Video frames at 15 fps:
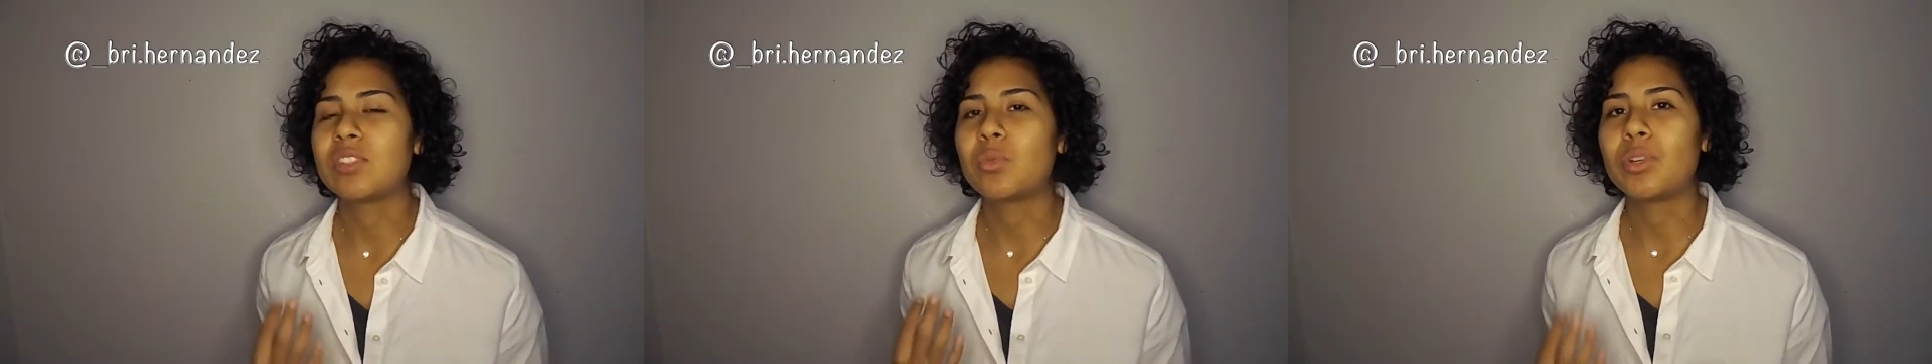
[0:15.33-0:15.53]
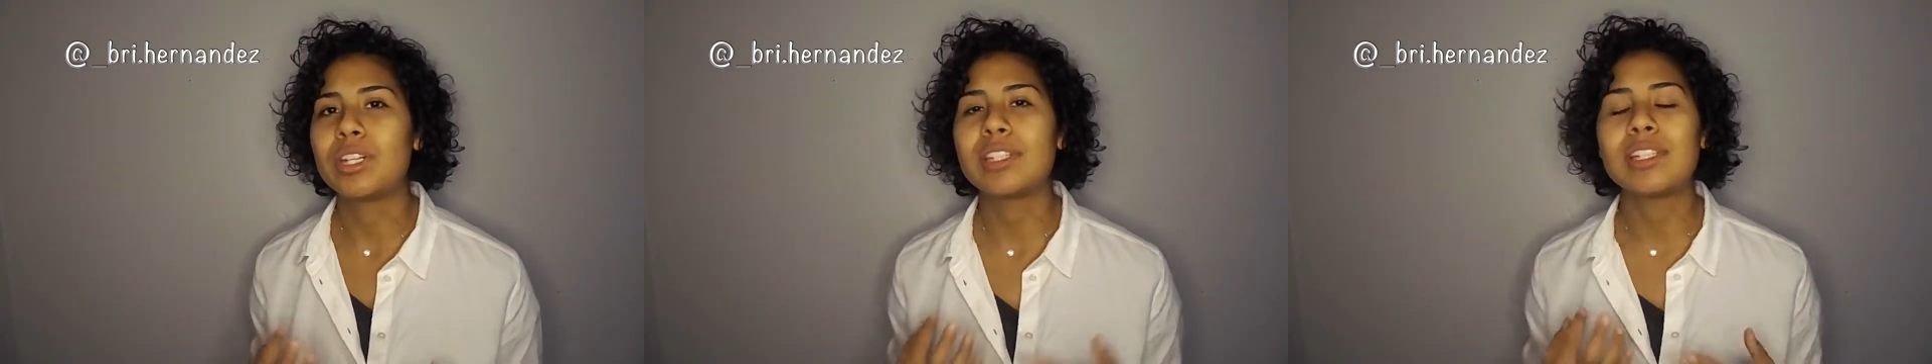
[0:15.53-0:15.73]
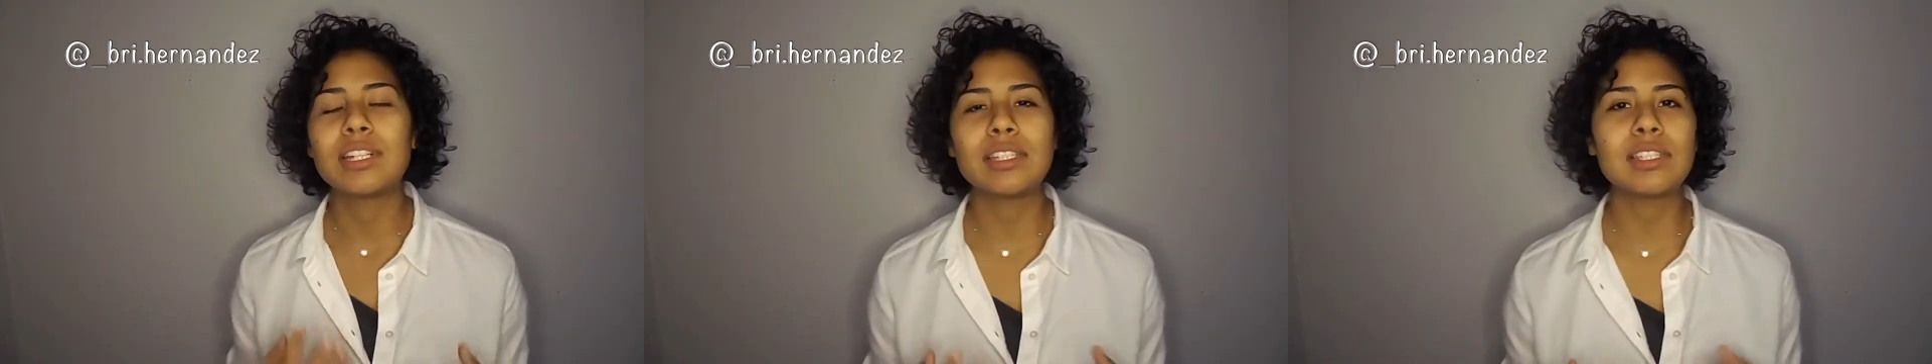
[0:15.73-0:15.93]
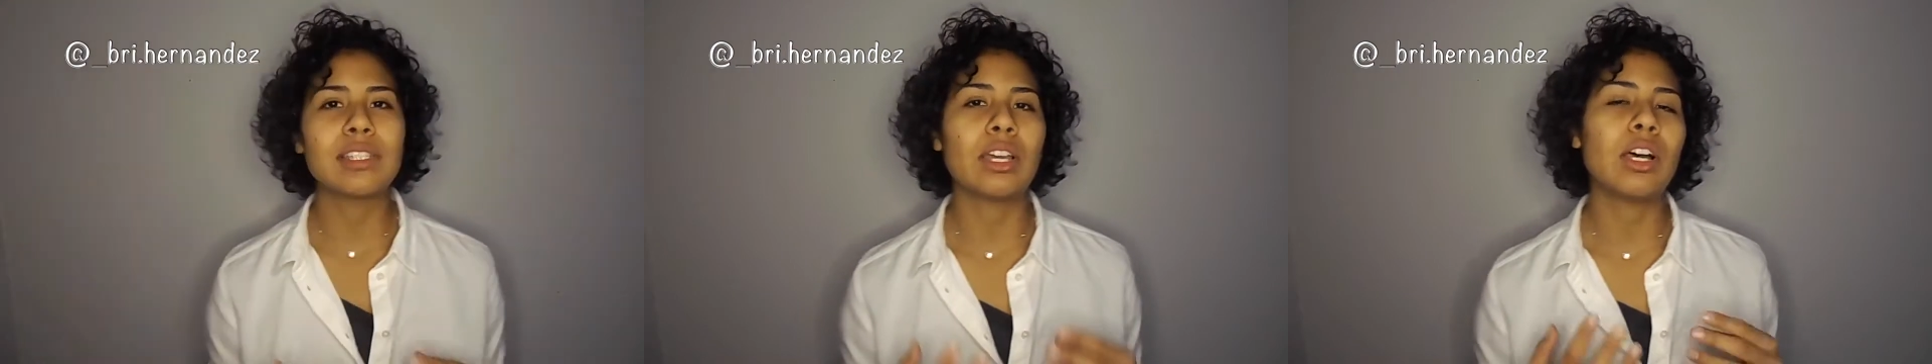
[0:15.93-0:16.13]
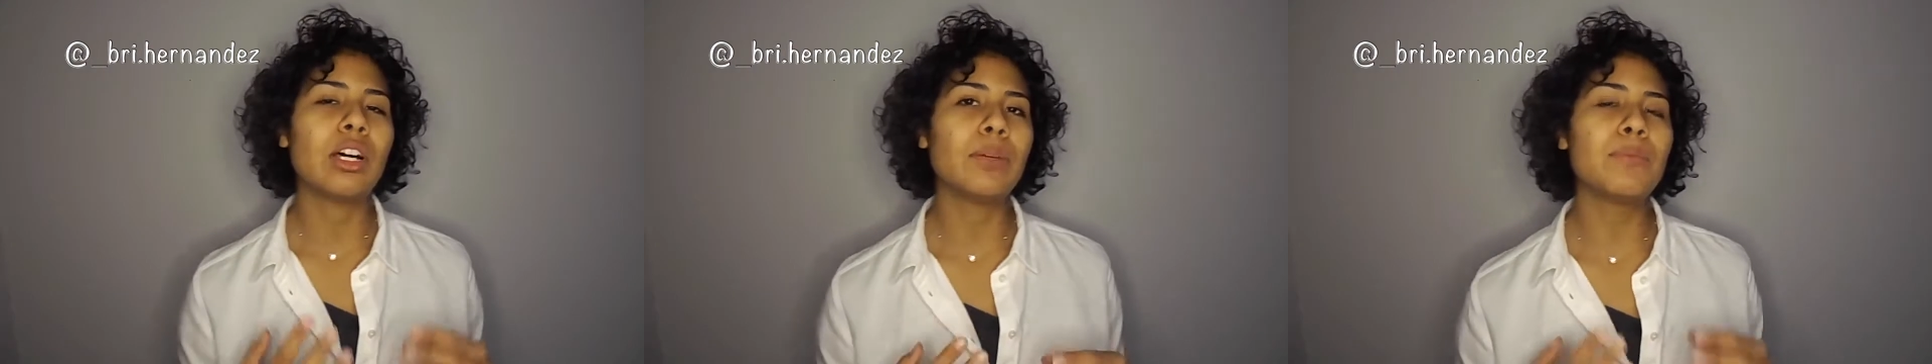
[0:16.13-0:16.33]
and what it does is it
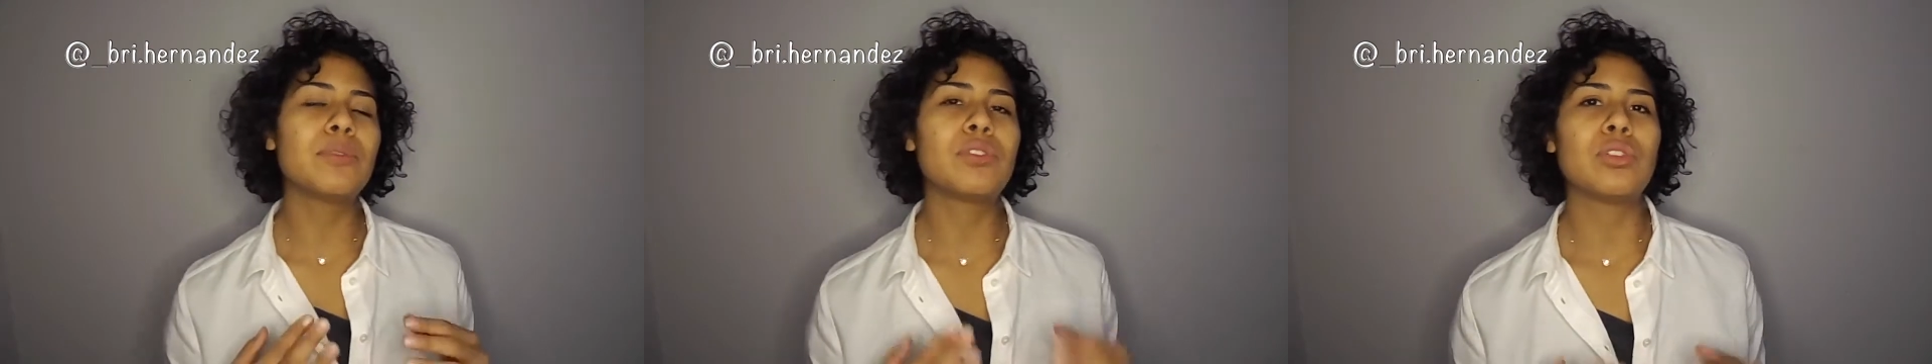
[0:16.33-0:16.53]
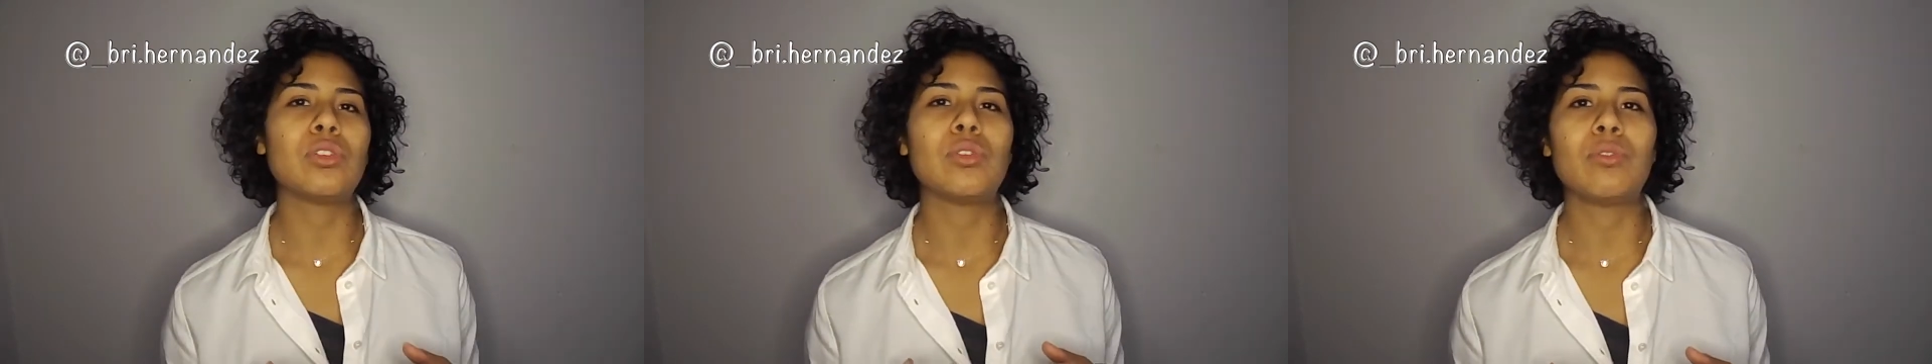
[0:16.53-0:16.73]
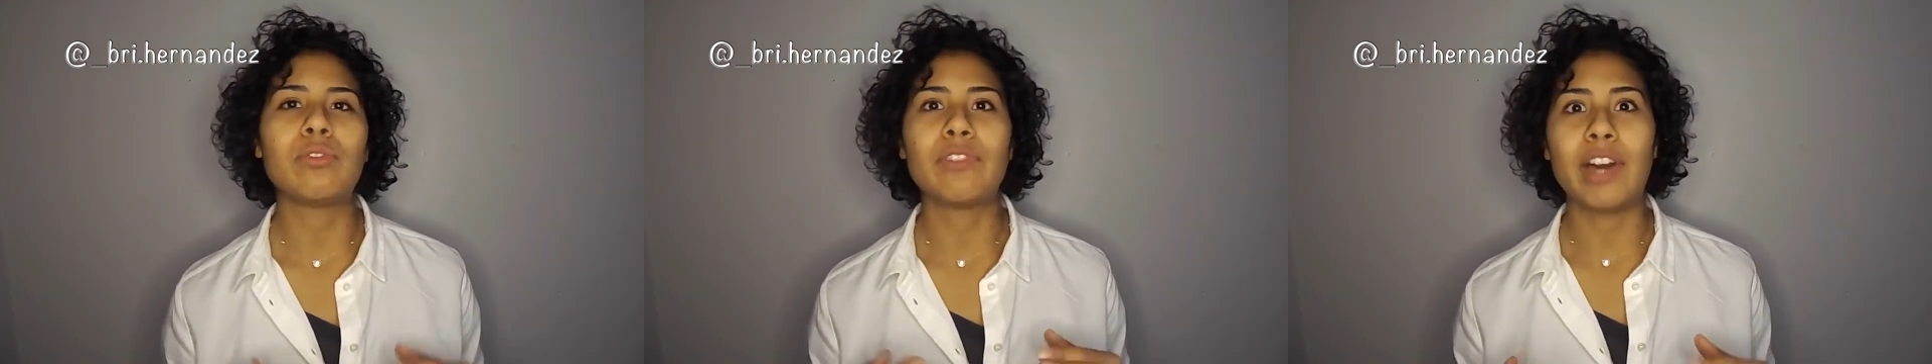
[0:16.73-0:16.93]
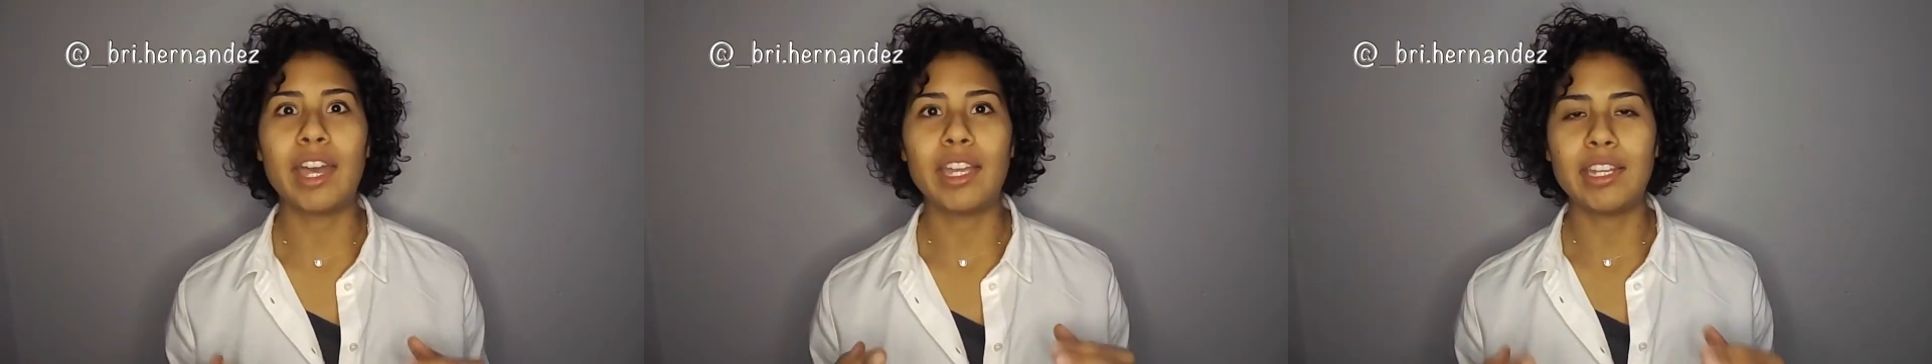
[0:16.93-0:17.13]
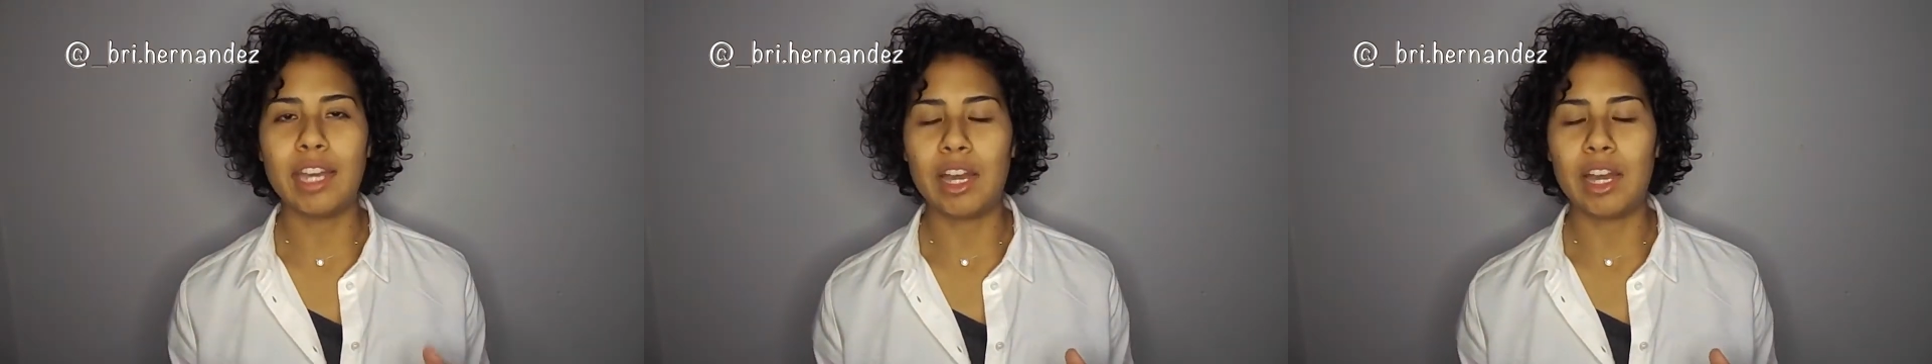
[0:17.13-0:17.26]
helps you find